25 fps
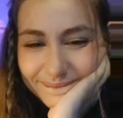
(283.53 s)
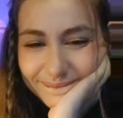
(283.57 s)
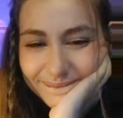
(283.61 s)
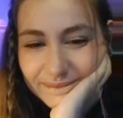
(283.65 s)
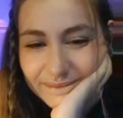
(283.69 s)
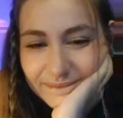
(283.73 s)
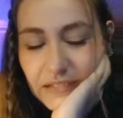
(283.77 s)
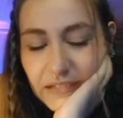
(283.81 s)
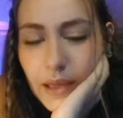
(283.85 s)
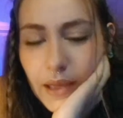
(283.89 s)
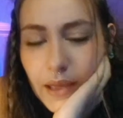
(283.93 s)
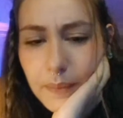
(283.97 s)

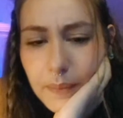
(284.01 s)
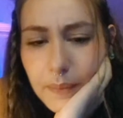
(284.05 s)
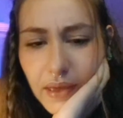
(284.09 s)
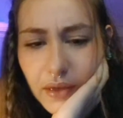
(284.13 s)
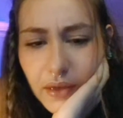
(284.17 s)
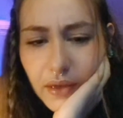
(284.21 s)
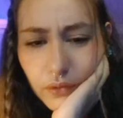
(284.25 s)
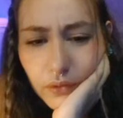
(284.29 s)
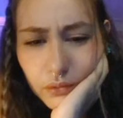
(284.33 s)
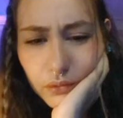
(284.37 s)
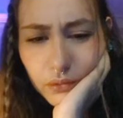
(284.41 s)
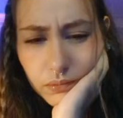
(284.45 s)
I
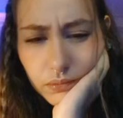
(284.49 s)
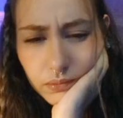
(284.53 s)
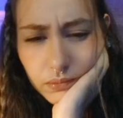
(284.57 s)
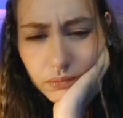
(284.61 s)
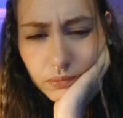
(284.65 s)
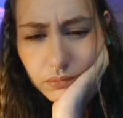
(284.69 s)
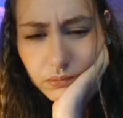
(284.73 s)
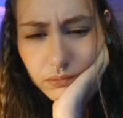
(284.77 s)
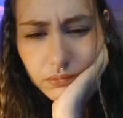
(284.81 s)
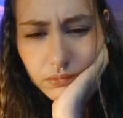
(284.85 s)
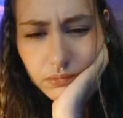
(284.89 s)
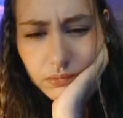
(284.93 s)
know.
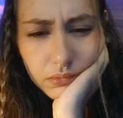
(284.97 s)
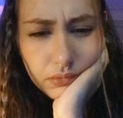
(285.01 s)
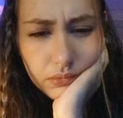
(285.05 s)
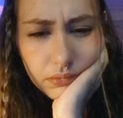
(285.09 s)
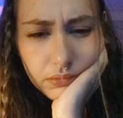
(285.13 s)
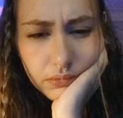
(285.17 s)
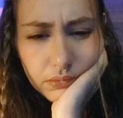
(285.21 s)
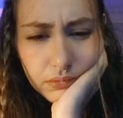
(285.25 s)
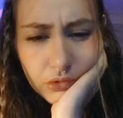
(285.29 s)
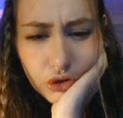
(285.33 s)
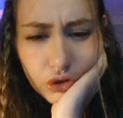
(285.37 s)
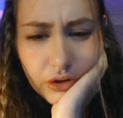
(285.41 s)

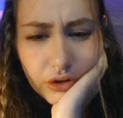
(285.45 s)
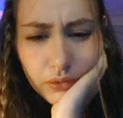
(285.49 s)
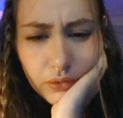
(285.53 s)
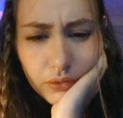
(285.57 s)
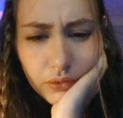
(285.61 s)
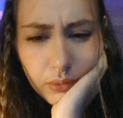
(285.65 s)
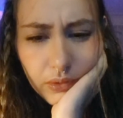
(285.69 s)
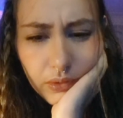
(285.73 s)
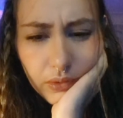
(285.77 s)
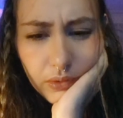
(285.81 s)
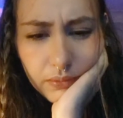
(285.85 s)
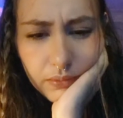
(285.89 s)
You're out of
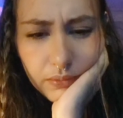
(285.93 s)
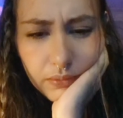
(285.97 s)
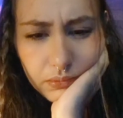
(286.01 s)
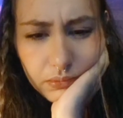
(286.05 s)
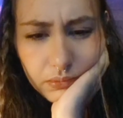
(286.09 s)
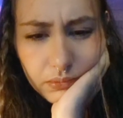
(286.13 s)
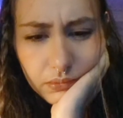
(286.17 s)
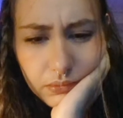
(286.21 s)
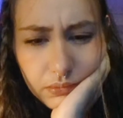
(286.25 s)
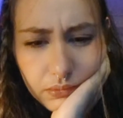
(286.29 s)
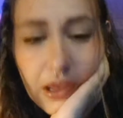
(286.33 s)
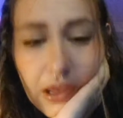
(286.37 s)
luck.
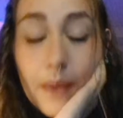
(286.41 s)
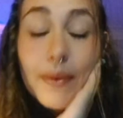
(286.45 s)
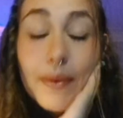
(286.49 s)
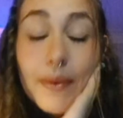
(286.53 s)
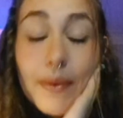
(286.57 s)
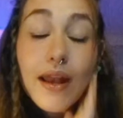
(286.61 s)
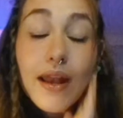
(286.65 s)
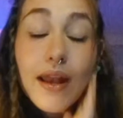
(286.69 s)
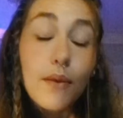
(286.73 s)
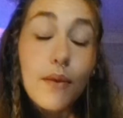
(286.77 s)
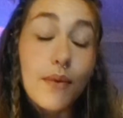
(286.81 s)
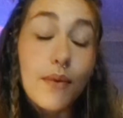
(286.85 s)
But
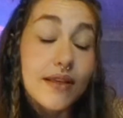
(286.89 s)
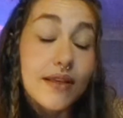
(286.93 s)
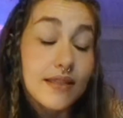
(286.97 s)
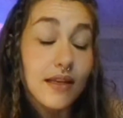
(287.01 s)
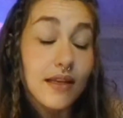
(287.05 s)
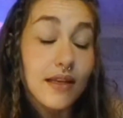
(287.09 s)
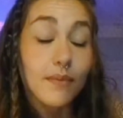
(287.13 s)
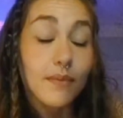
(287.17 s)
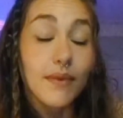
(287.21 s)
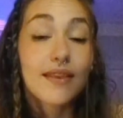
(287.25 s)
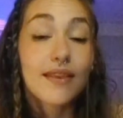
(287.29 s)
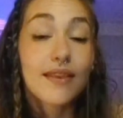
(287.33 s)
anyway,
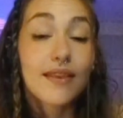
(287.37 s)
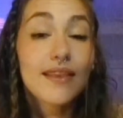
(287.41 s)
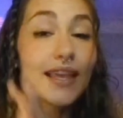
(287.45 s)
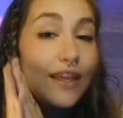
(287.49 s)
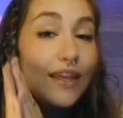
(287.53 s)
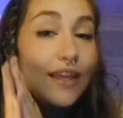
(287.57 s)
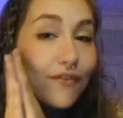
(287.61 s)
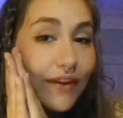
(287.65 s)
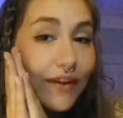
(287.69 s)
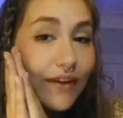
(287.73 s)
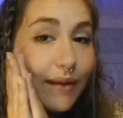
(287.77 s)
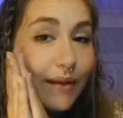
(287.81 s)
Cinnamon,
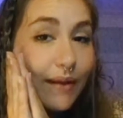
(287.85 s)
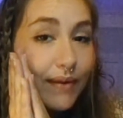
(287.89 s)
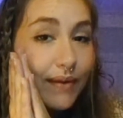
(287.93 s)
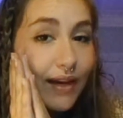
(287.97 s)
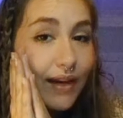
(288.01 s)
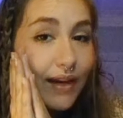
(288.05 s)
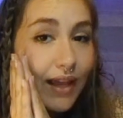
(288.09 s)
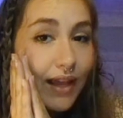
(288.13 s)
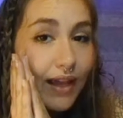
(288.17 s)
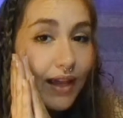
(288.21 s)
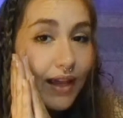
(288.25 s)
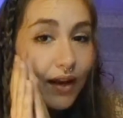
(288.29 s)
thank you for coming and
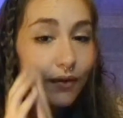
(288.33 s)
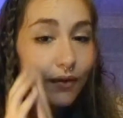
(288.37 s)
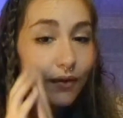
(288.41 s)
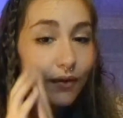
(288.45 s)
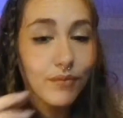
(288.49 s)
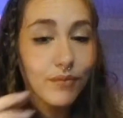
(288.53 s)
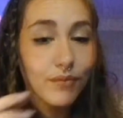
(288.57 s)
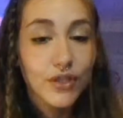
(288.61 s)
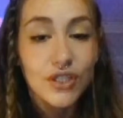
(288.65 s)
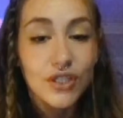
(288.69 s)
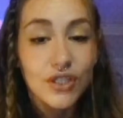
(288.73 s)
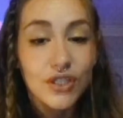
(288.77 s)
hanging out.
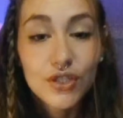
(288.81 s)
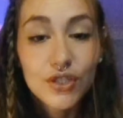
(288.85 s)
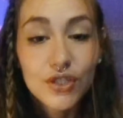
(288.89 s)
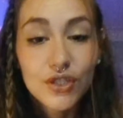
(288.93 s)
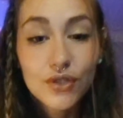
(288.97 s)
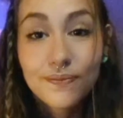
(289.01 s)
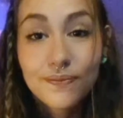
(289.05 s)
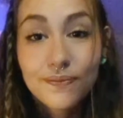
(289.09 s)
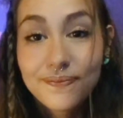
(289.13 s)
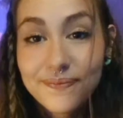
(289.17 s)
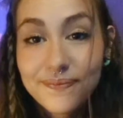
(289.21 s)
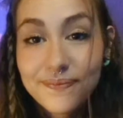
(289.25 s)
Appreciate you.
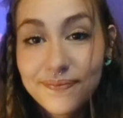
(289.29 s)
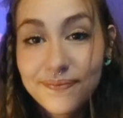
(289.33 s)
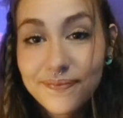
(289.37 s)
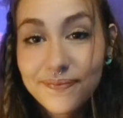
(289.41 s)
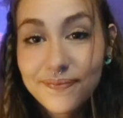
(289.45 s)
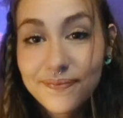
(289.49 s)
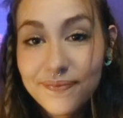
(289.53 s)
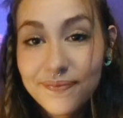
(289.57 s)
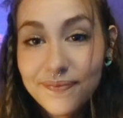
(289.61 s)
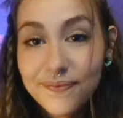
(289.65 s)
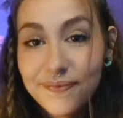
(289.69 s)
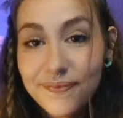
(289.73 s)

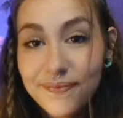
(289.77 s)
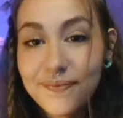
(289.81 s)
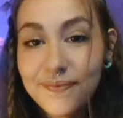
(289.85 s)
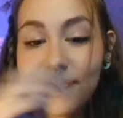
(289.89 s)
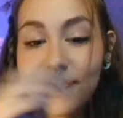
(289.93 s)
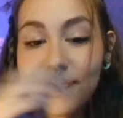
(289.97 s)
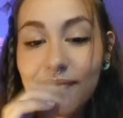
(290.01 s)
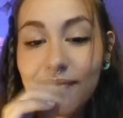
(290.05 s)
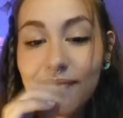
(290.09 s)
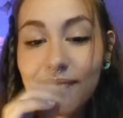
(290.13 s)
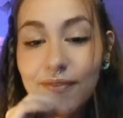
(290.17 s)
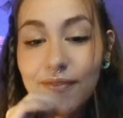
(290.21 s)

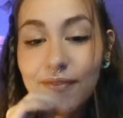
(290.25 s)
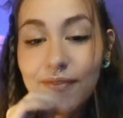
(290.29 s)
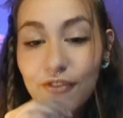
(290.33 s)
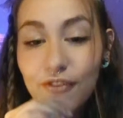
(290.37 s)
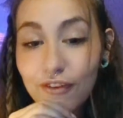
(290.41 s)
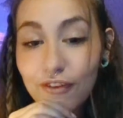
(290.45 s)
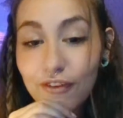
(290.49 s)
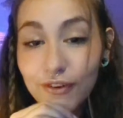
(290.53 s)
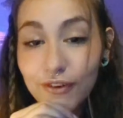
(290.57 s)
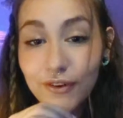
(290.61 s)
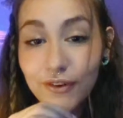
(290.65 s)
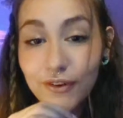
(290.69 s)
Forever.
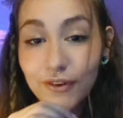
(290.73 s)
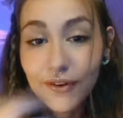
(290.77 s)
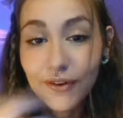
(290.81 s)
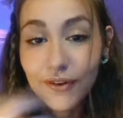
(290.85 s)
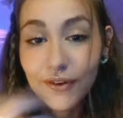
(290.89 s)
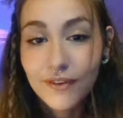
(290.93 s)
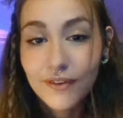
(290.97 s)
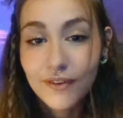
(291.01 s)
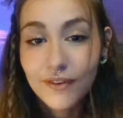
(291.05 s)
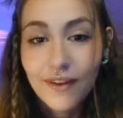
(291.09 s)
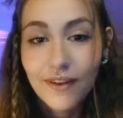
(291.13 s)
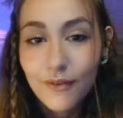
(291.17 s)
I really,
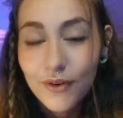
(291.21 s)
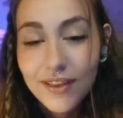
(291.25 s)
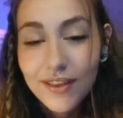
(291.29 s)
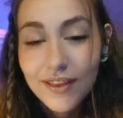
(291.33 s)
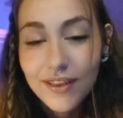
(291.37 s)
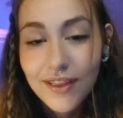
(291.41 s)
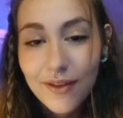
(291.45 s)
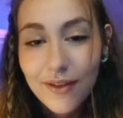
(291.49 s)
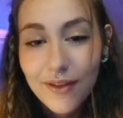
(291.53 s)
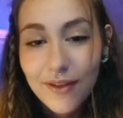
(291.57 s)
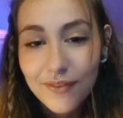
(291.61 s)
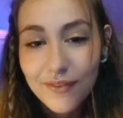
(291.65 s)
I, I really
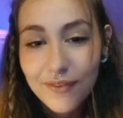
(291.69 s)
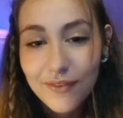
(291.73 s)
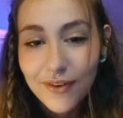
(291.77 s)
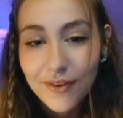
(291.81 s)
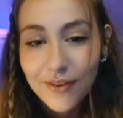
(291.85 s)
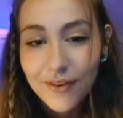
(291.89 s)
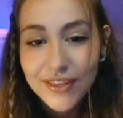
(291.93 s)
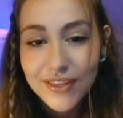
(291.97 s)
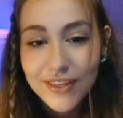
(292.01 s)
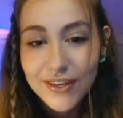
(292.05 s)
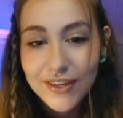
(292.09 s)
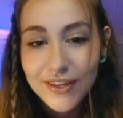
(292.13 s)
do. I love the
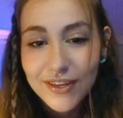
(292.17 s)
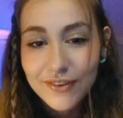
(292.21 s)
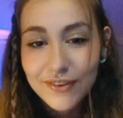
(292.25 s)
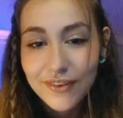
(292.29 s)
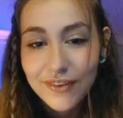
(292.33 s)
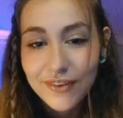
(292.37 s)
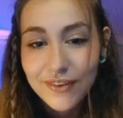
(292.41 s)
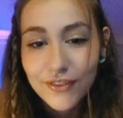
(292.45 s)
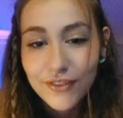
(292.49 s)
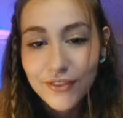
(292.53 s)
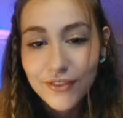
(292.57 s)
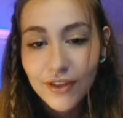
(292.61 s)
good vibe.
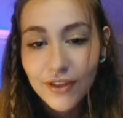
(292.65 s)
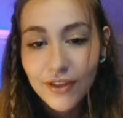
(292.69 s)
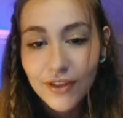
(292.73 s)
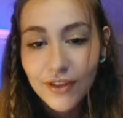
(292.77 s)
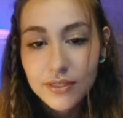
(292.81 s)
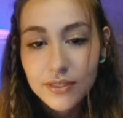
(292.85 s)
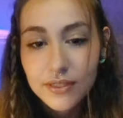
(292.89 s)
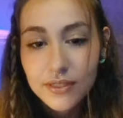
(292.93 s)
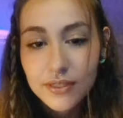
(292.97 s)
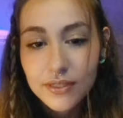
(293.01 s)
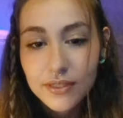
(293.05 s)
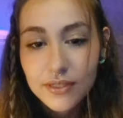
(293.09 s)

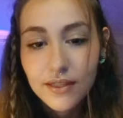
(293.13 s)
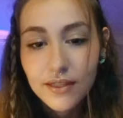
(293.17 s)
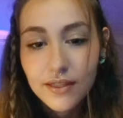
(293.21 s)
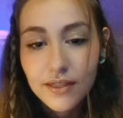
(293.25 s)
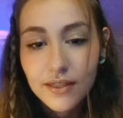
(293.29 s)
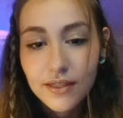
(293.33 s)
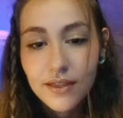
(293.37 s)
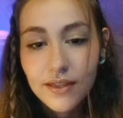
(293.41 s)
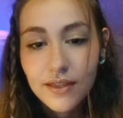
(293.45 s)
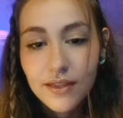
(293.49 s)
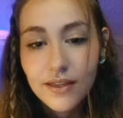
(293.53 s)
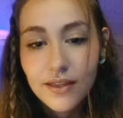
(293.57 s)
I think she
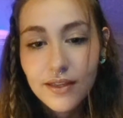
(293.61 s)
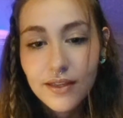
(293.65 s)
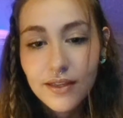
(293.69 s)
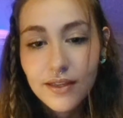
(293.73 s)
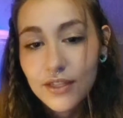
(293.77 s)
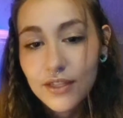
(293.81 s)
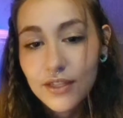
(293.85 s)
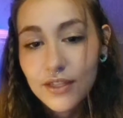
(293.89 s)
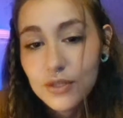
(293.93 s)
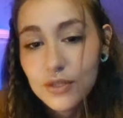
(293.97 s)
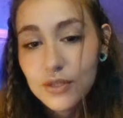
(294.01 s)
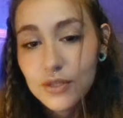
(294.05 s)
popped out
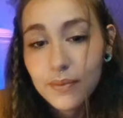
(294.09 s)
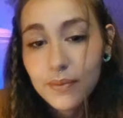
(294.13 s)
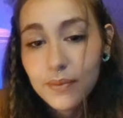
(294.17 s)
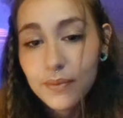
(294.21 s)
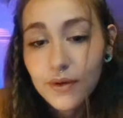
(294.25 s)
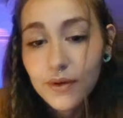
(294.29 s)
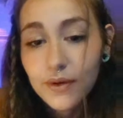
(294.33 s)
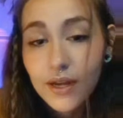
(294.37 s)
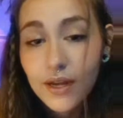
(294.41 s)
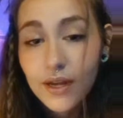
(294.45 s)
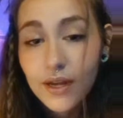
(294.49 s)
anyway, but.